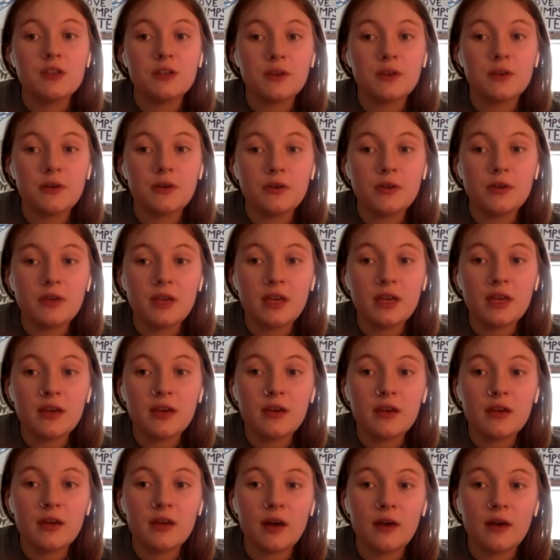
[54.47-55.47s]

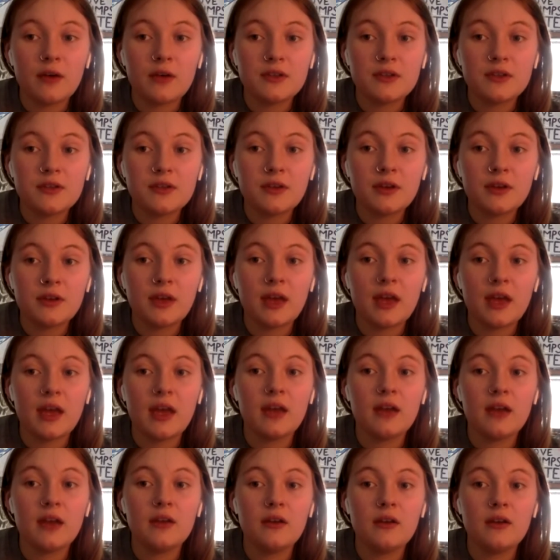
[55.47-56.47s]
Sokoke, Kawasuk,
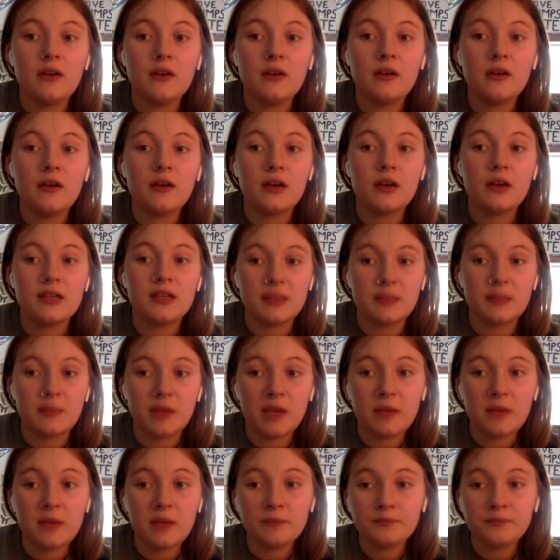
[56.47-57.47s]
and
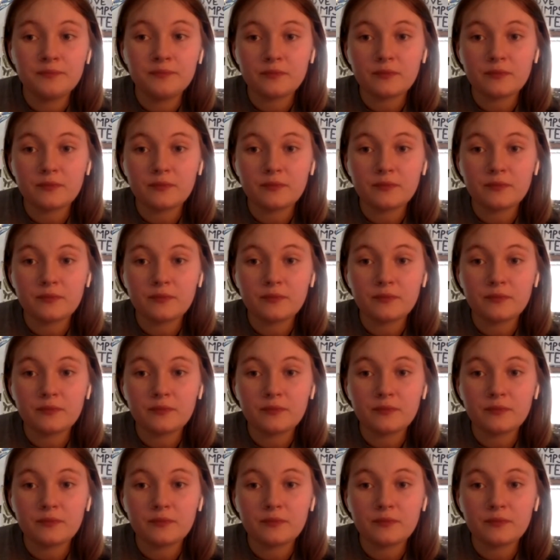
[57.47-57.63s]
Ossipee,